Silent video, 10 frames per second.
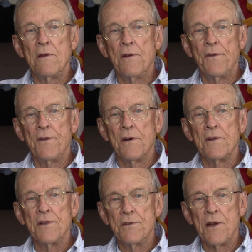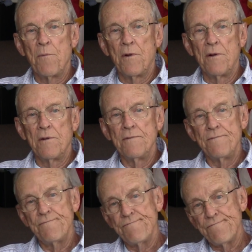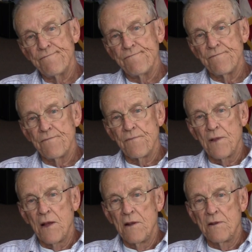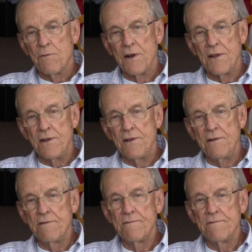in uh, December 20,